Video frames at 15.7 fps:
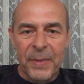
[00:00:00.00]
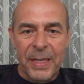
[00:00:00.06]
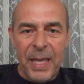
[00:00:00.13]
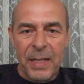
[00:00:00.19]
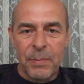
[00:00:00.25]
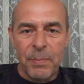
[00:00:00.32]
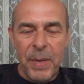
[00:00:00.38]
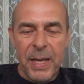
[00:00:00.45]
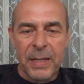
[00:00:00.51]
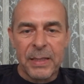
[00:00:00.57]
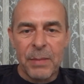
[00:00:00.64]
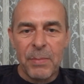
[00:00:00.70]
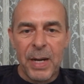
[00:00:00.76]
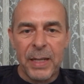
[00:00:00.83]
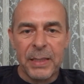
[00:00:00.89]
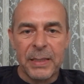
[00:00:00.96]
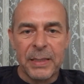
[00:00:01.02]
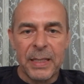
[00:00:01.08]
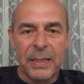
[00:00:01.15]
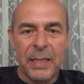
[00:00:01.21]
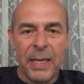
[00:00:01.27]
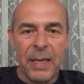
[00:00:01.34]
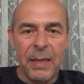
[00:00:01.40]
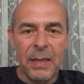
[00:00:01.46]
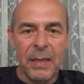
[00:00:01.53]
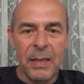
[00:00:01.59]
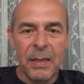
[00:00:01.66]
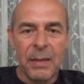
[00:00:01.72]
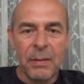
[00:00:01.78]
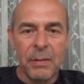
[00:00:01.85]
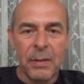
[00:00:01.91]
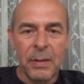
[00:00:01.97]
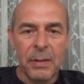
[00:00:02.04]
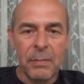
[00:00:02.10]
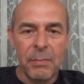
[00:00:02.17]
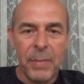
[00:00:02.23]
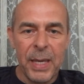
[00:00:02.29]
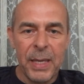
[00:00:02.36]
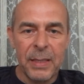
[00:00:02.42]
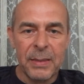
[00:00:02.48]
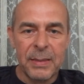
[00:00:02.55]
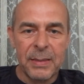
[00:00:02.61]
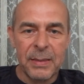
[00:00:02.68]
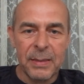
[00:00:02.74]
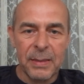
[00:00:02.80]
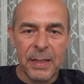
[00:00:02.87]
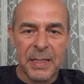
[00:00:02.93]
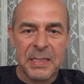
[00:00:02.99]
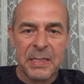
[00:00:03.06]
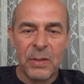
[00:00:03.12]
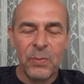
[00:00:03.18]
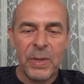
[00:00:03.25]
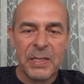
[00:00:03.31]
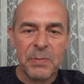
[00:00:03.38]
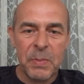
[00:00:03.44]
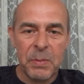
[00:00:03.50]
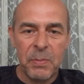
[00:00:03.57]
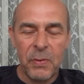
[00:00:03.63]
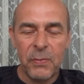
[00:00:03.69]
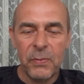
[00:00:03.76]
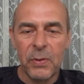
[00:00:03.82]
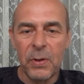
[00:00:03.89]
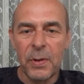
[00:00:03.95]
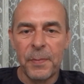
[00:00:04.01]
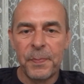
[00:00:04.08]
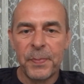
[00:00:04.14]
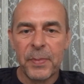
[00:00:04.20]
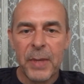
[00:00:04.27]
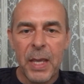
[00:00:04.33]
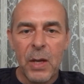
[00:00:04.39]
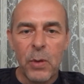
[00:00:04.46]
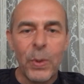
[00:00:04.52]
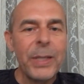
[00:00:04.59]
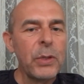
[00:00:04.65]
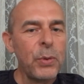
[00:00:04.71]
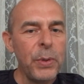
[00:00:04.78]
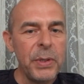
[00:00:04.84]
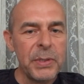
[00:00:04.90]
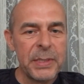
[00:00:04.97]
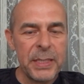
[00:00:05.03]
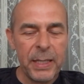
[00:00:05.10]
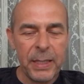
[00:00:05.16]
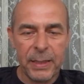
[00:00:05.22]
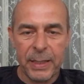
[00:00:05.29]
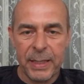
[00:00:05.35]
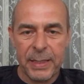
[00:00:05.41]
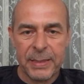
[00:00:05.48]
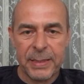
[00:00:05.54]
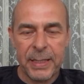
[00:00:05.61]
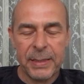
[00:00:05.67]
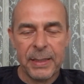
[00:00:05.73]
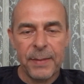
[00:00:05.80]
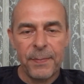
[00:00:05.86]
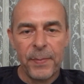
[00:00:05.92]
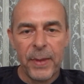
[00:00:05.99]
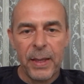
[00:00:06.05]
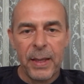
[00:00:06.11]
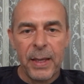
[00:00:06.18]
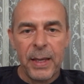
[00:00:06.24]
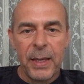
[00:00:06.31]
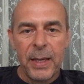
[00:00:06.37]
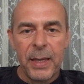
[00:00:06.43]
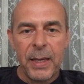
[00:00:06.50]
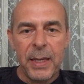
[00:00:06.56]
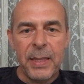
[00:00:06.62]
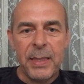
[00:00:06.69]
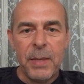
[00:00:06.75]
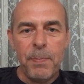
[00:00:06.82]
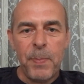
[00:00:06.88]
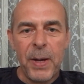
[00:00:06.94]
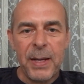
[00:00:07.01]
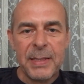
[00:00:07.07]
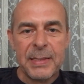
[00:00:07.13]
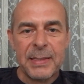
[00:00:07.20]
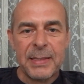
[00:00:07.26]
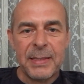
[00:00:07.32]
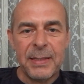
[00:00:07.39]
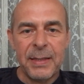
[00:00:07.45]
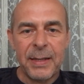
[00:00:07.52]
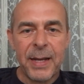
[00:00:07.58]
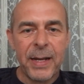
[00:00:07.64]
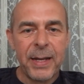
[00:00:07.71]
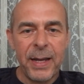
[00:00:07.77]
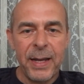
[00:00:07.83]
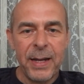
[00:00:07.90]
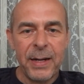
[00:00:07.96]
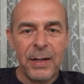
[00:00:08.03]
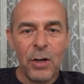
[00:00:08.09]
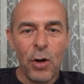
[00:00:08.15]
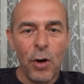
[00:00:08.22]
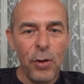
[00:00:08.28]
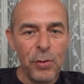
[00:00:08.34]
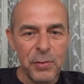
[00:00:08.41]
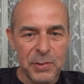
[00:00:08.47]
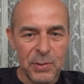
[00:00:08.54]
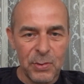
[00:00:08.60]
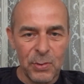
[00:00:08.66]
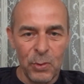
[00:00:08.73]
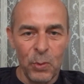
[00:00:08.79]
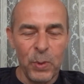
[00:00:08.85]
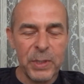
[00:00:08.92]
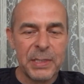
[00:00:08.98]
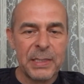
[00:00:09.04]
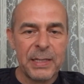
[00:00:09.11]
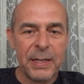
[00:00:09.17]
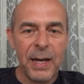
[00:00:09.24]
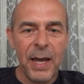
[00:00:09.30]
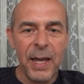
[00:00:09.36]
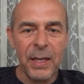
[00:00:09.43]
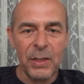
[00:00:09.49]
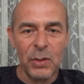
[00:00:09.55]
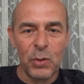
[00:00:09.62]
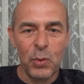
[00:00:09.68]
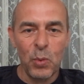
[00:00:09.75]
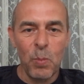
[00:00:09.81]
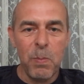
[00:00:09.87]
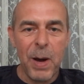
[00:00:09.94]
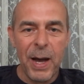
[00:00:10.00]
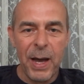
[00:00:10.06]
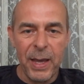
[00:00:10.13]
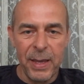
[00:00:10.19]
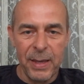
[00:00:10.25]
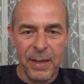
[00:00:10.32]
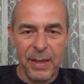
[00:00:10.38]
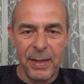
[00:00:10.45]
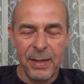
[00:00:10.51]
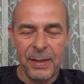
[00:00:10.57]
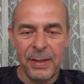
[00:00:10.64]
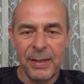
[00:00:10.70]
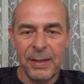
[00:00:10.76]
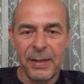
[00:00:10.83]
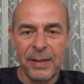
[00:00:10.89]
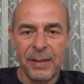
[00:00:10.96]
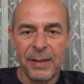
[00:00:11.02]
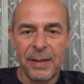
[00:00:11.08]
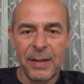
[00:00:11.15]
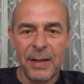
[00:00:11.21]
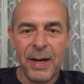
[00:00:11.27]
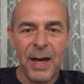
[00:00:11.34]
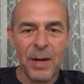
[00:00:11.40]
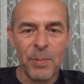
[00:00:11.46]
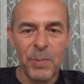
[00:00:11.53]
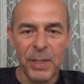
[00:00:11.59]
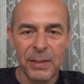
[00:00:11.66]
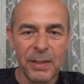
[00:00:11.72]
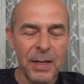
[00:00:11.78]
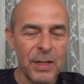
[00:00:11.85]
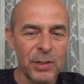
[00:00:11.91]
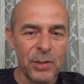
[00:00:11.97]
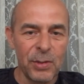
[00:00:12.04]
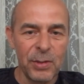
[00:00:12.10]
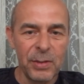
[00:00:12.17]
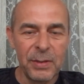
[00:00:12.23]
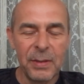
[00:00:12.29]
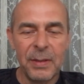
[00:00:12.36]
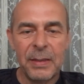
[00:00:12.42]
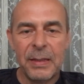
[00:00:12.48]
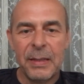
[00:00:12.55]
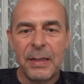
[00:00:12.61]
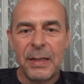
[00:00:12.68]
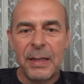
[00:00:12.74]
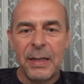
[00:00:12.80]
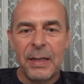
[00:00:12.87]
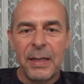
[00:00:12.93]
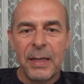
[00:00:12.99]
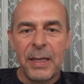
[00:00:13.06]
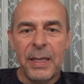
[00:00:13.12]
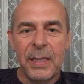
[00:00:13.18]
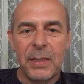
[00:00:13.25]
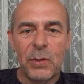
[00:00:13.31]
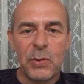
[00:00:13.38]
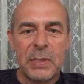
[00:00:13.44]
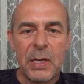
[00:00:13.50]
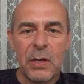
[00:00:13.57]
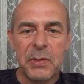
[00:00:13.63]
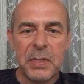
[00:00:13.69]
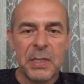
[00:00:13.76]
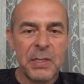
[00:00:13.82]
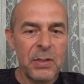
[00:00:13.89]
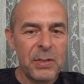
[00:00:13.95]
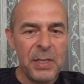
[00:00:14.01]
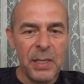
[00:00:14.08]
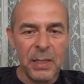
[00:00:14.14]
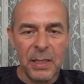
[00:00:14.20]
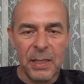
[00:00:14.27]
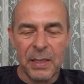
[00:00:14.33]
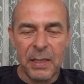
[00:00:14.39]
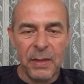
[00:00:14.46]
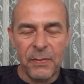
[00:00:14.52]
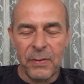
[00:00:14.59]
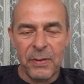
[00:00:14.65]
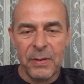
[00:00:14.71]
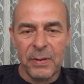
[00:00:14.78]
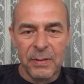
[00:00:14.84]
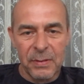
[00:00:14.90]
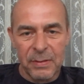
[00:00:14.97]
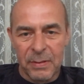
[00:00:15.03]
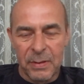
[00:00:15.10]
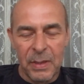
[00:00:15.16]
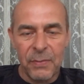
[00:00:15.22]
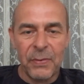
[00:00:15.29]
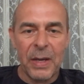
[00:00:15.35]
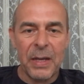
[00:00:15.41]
get back the money that they made as investment before. Quite curious thing is that in the past, KKR also was trying to buy Harman-Kardon in 2013, if